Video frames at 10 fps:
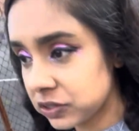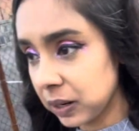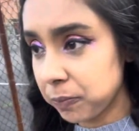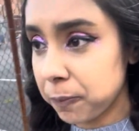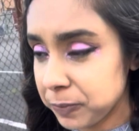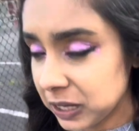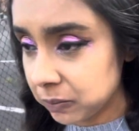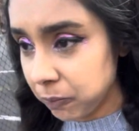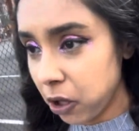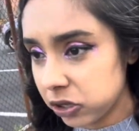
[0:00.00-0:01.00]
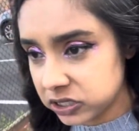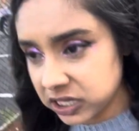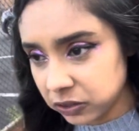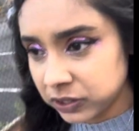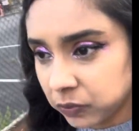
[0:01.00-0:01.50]
like being ballsy
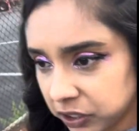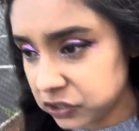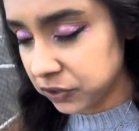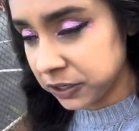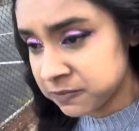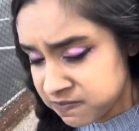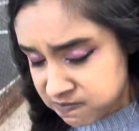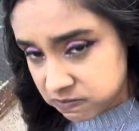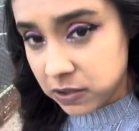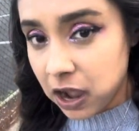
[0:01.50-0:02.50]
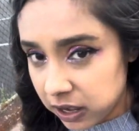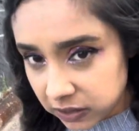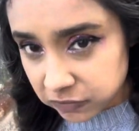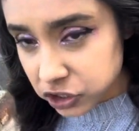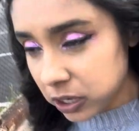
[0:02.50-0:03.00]
only works for
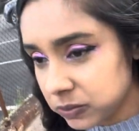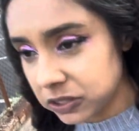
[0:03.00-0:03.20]
high-level jobs.